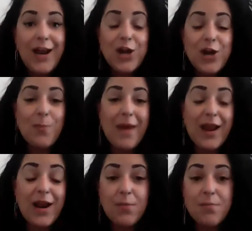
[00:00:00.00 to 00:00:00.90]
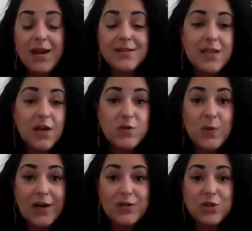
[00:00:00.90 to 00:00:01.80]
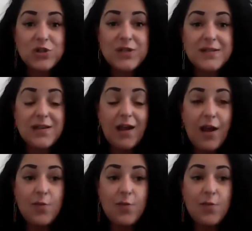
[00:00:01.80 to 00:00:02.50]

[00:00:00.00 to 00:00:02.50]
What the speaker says: my sales director just,